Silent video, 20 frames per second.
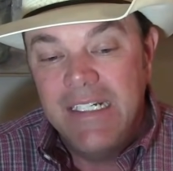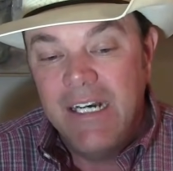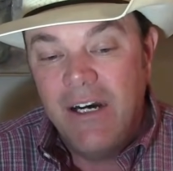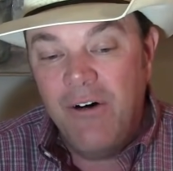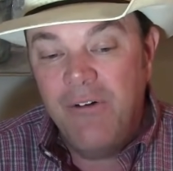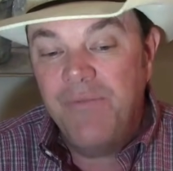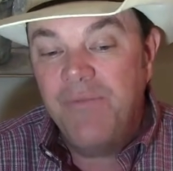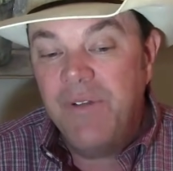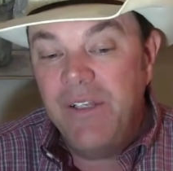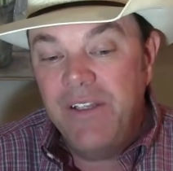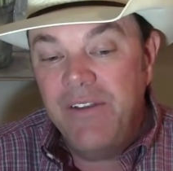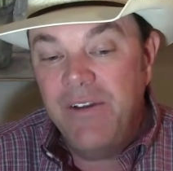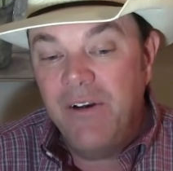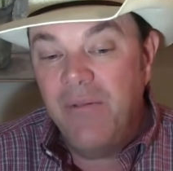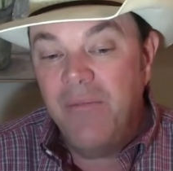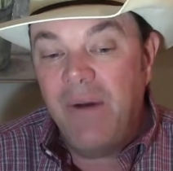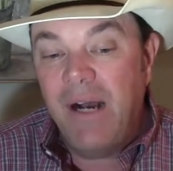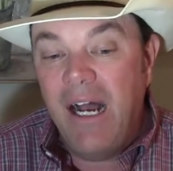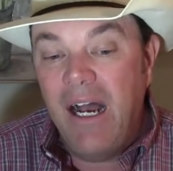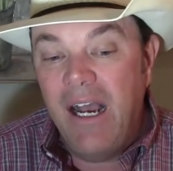hopefully they're
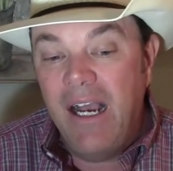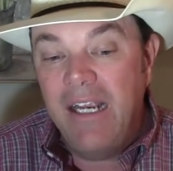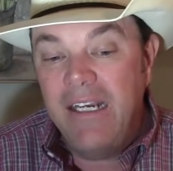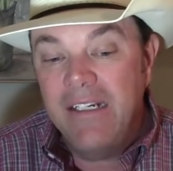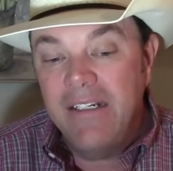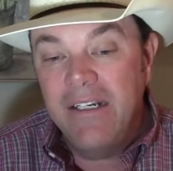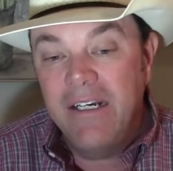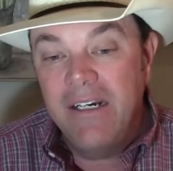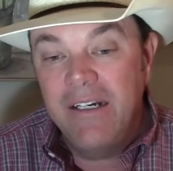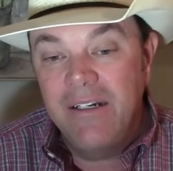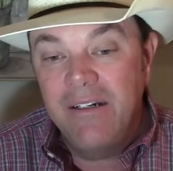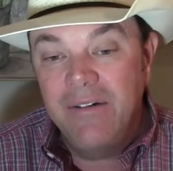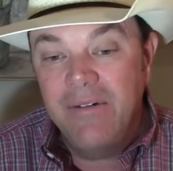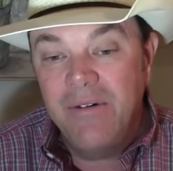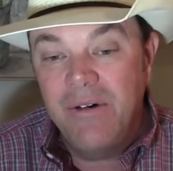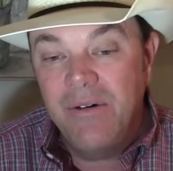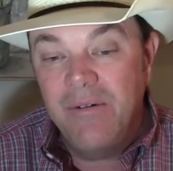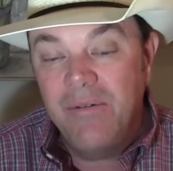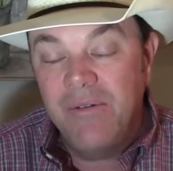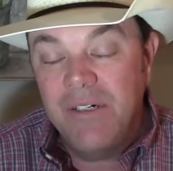behind
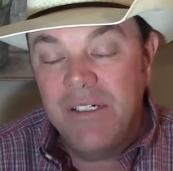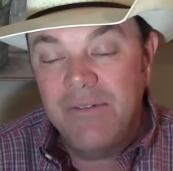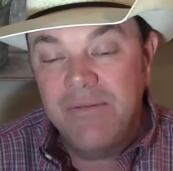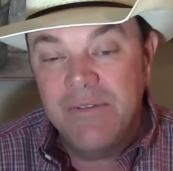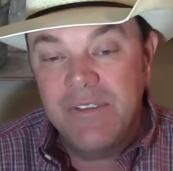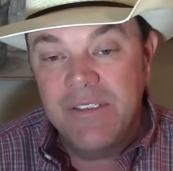what